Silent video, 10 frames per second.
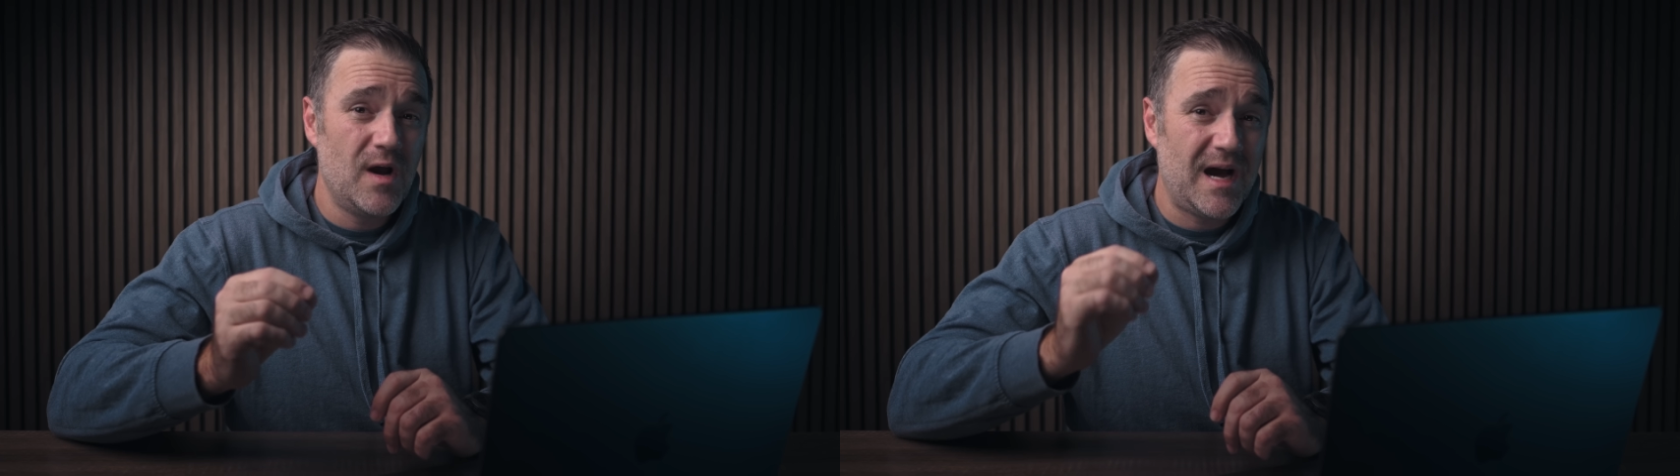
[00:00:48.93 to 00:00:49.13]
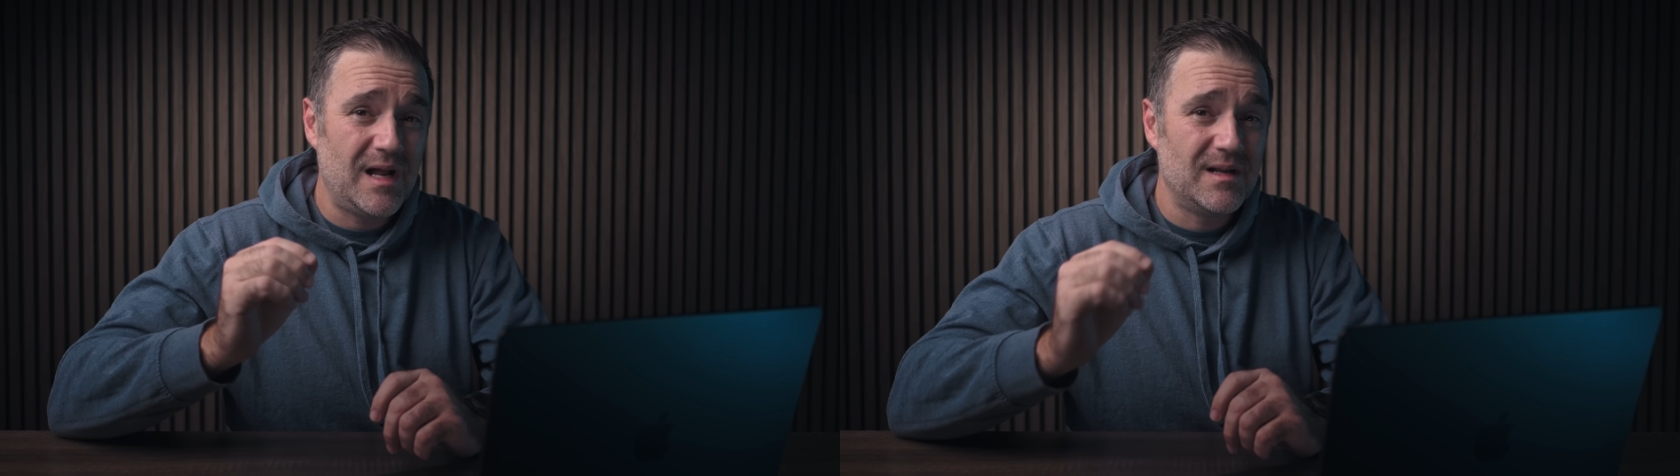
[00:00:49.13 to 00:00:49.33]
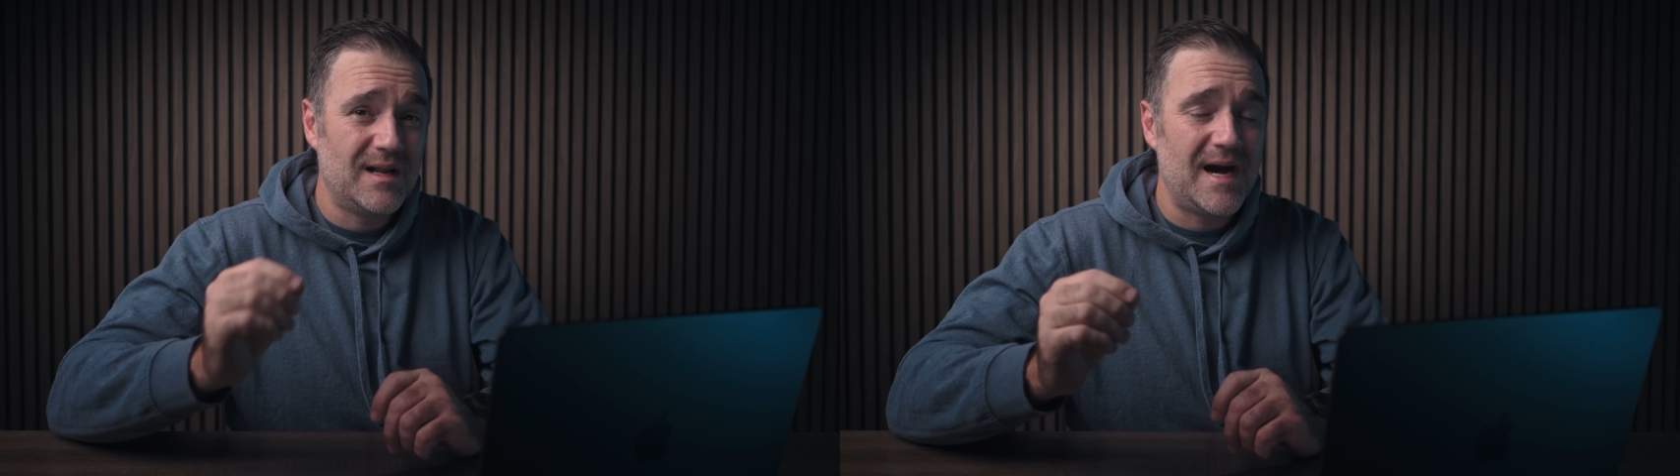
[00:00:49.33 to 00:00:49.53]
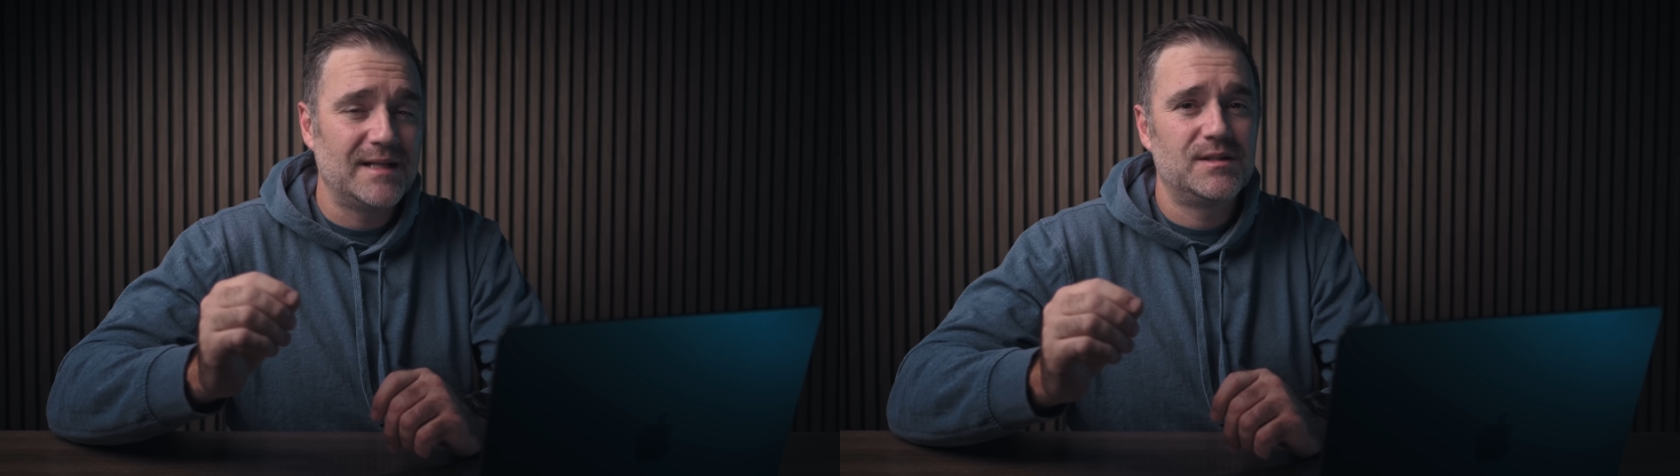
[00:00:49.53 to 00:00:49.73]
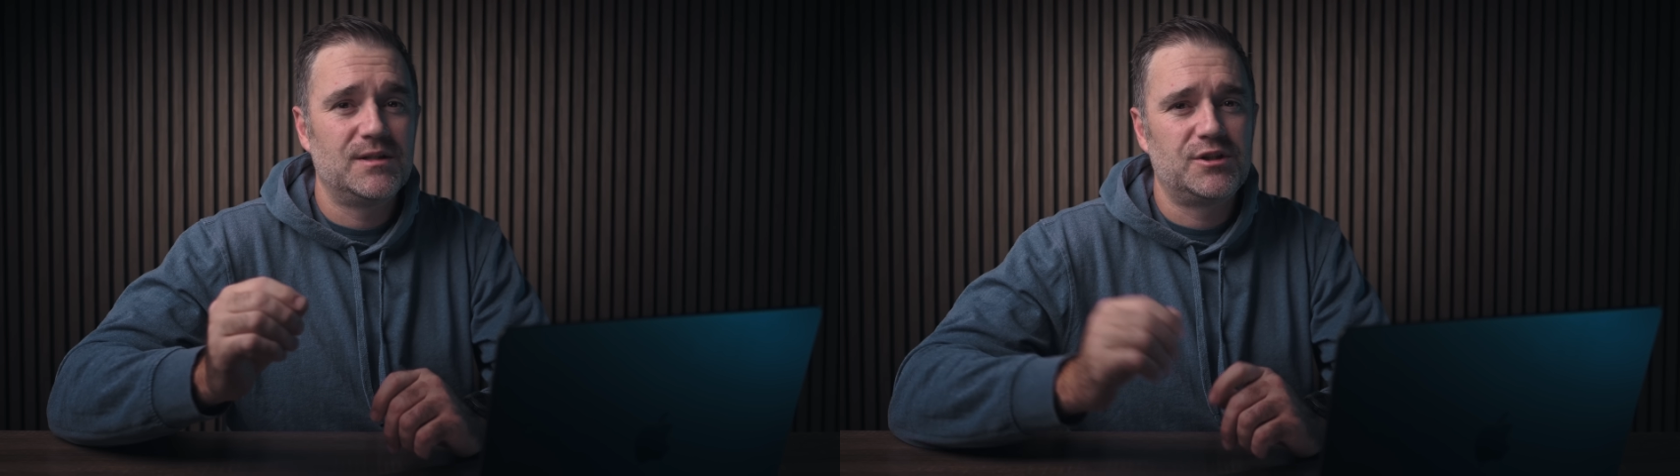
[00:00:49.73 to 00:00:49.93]
how
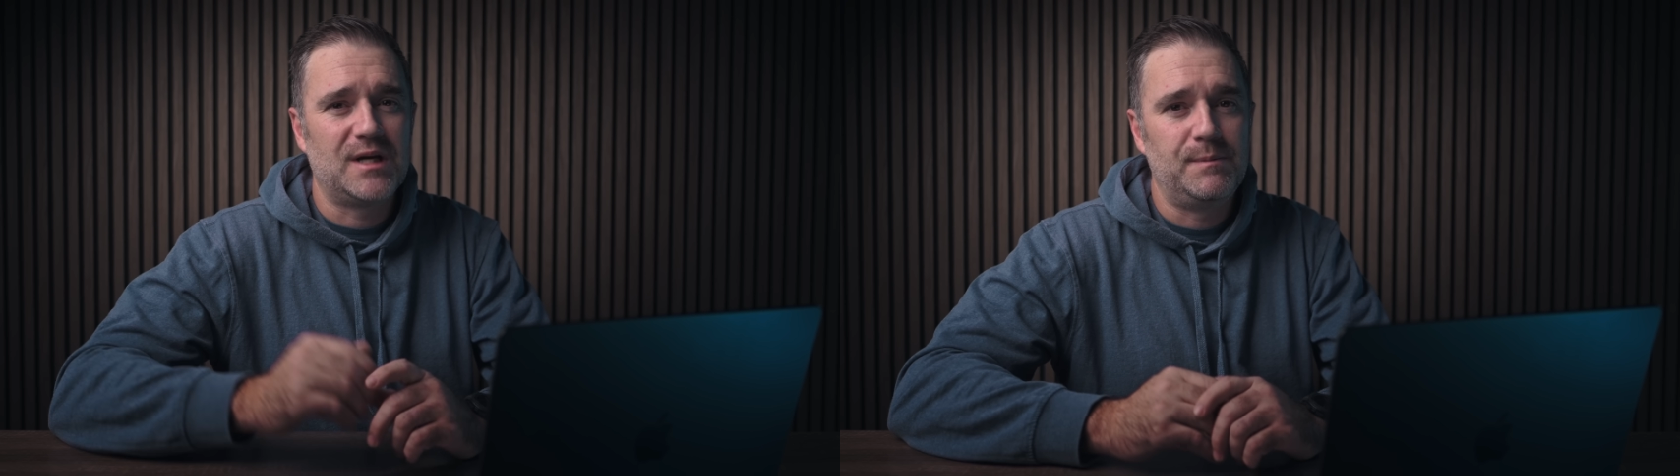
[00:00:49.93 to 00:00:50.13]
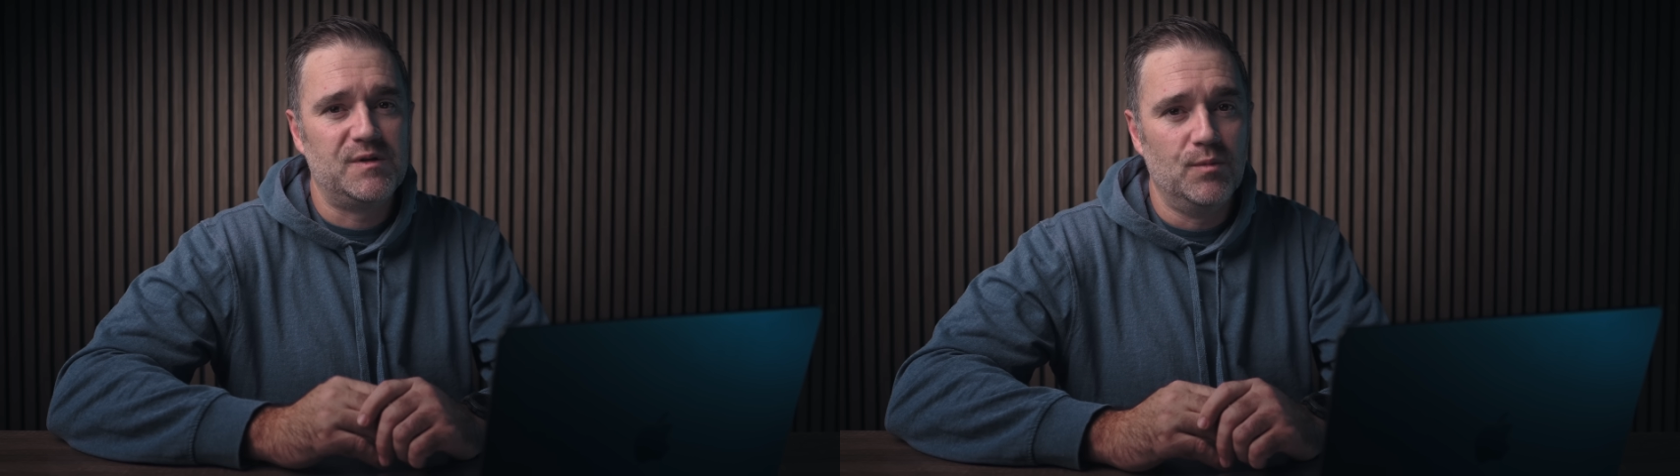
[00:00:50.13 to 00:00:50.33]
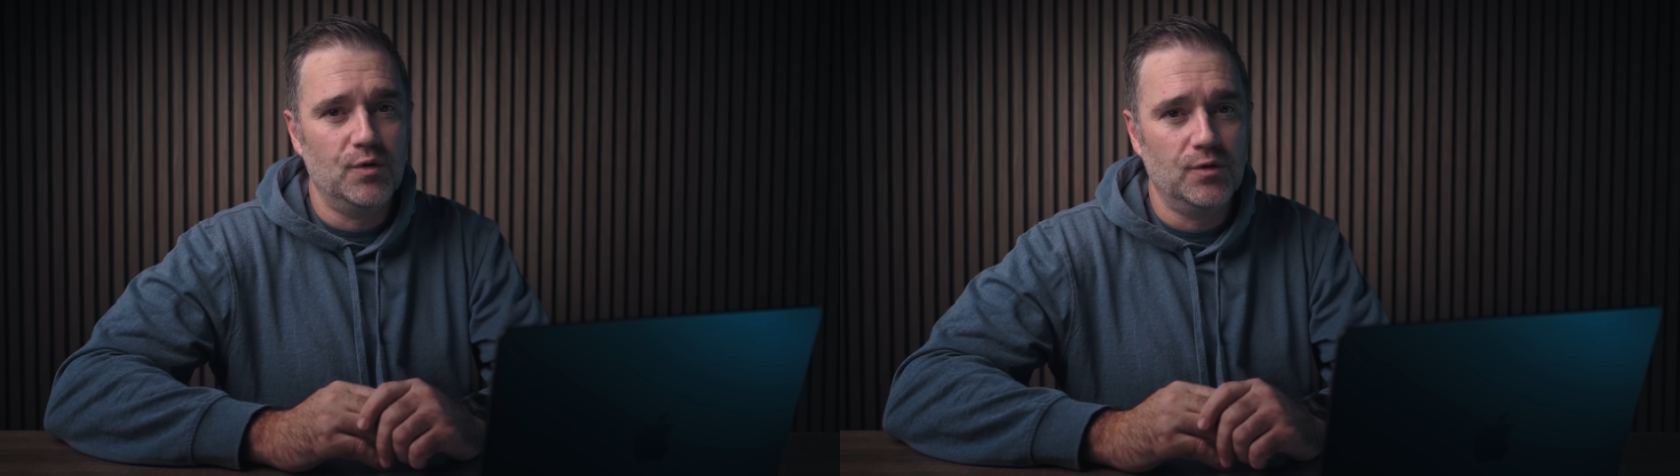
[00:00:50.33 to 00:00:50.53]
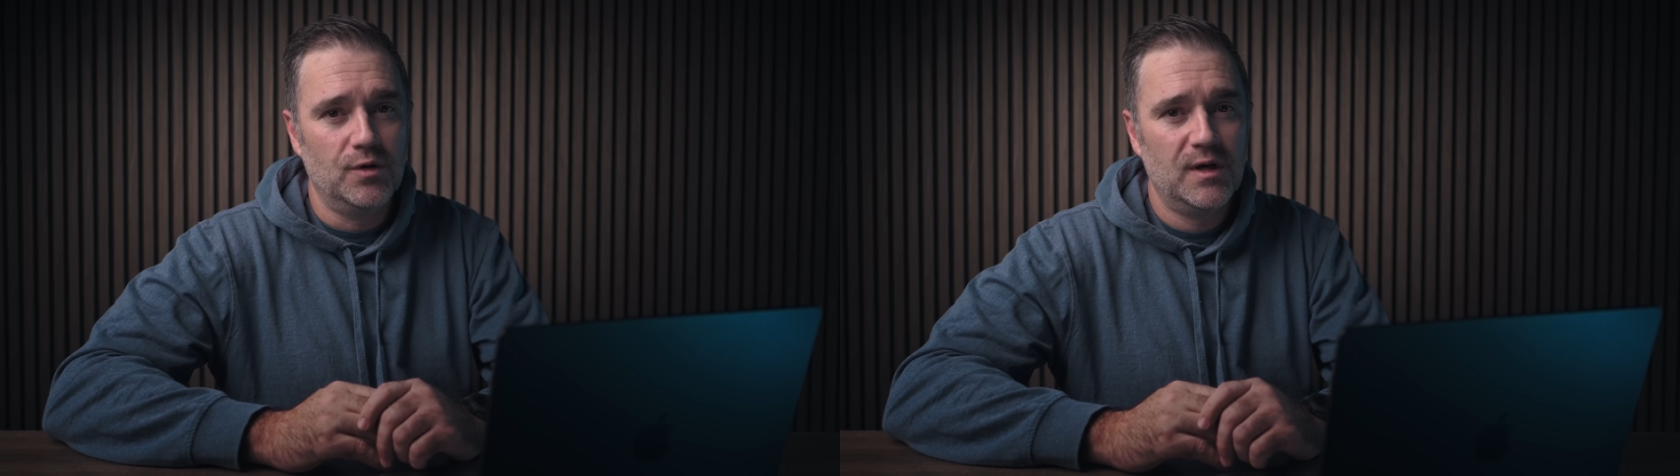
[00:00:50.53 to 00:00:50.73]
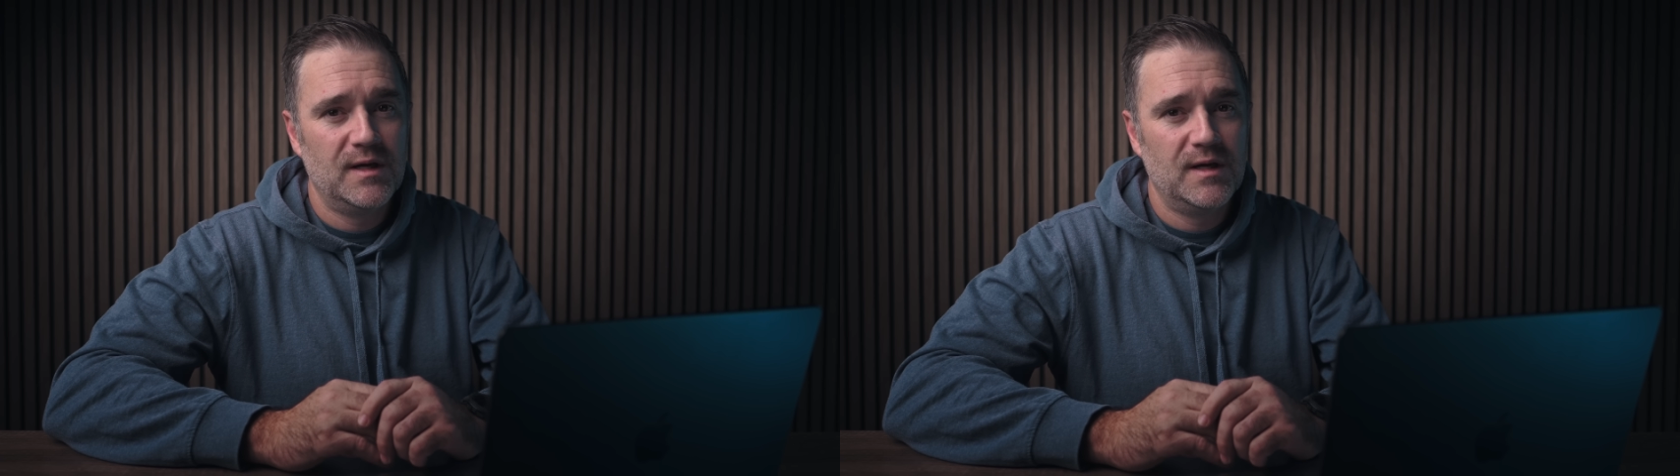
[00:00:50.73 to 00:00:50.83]
light shapes mood,